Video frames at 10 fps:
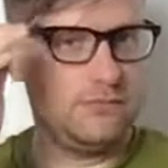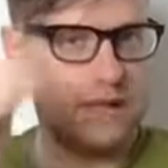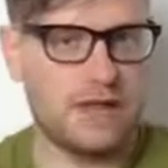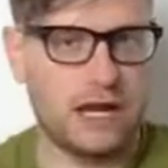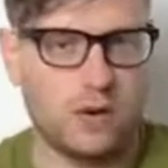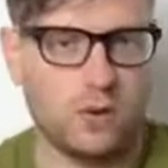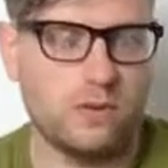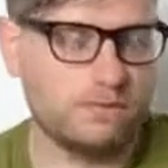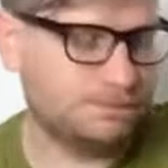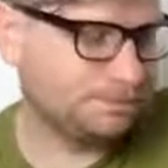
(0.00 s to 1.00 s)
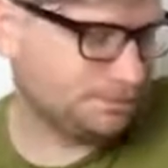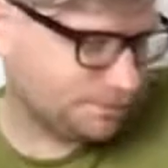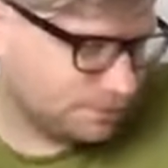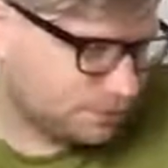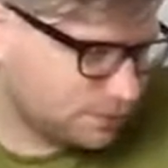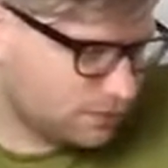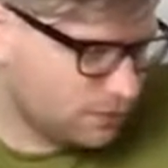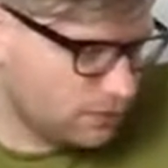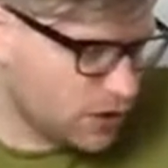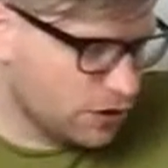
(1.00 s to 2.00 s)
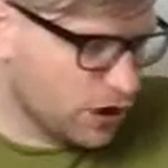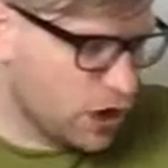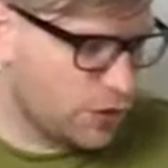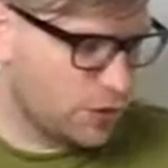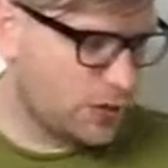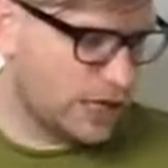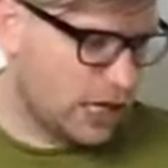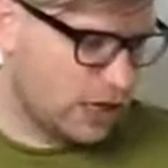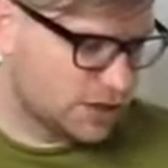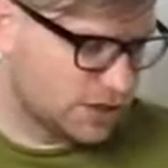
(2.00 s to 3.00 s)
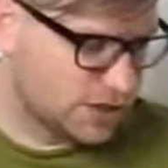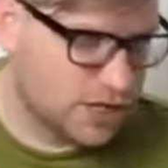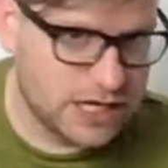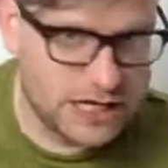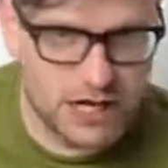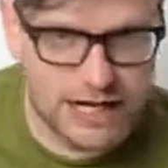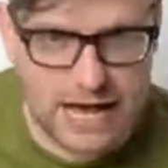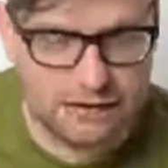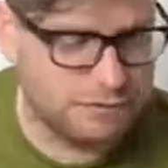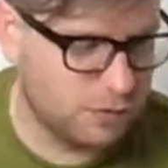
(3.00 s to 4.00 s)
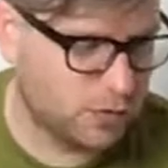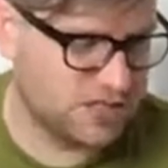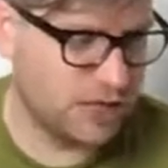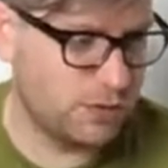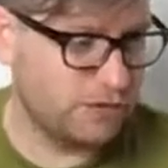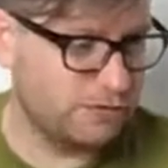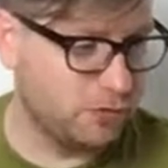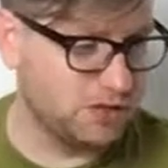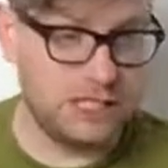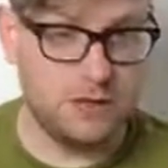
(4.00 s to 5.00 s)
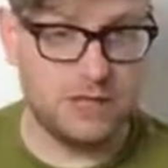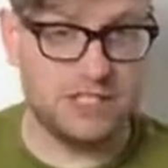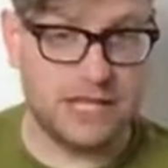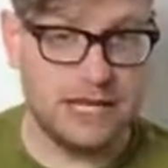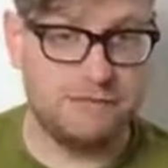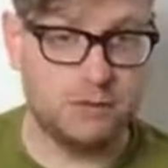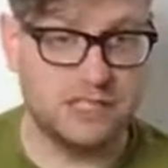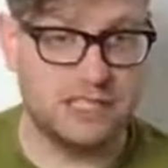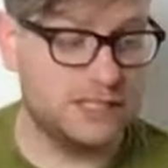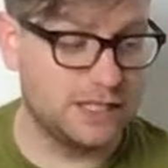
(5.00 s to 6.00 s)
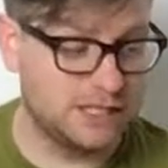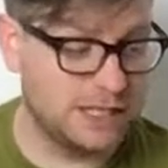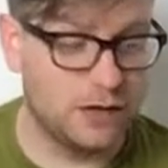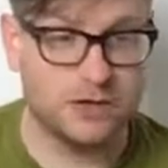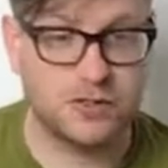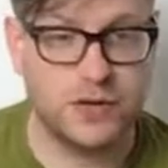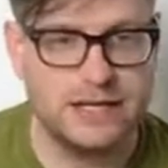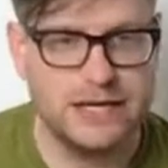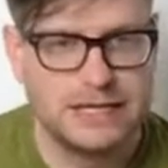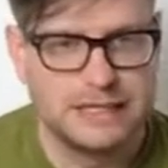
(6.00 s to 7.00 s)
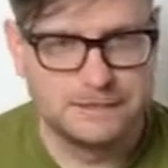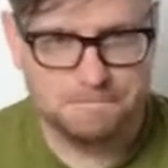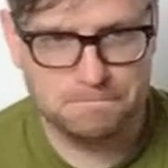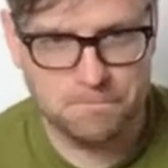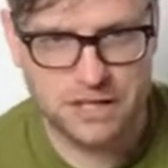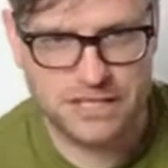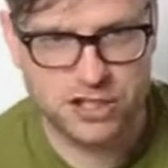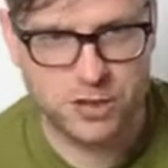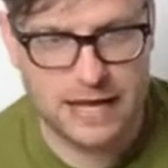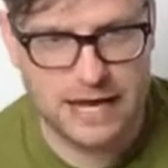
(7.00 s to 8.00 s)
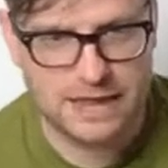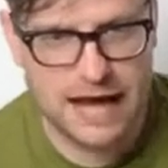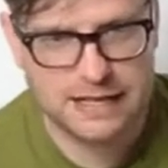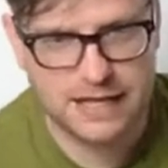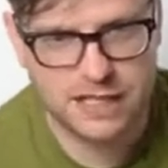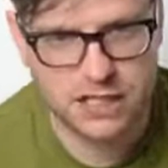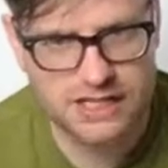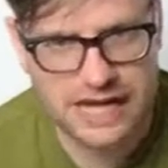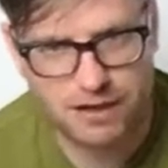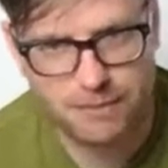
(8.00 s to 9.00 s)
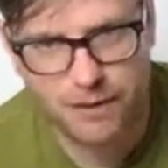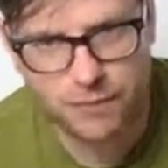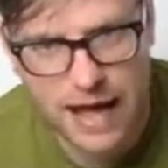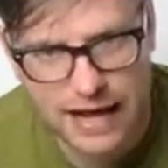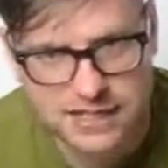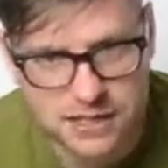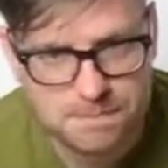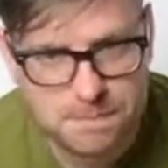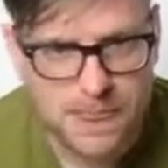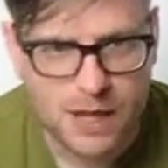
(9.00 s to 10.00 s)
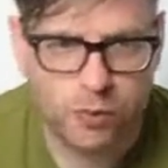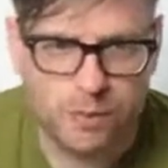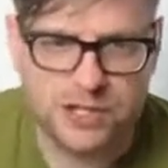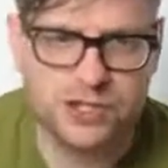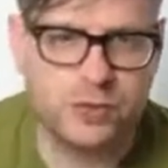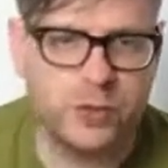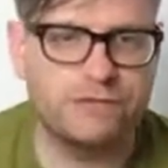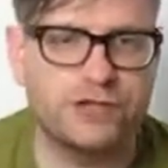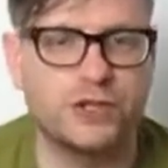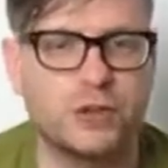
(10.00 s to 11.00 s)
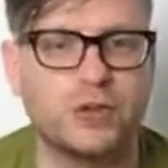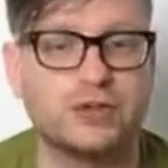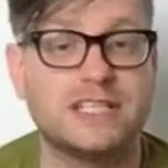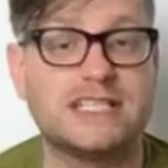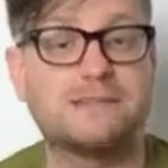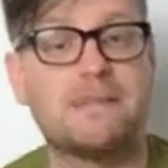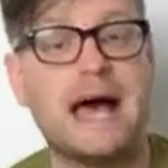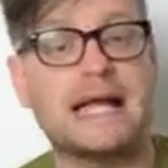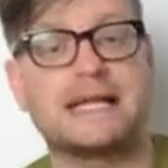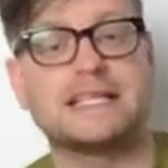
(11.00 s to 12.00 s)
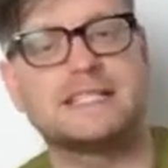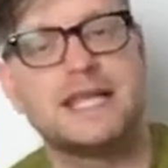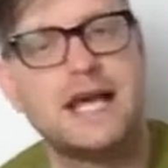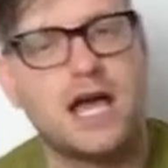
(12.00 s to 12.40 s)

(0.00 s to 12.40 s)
And then I'll go through the answers, 39 and 40. Well, 40 you can see, 40's still on the screen. Did you hear that? They shut down the main reactor. Will be destroyed for sure. This is madness.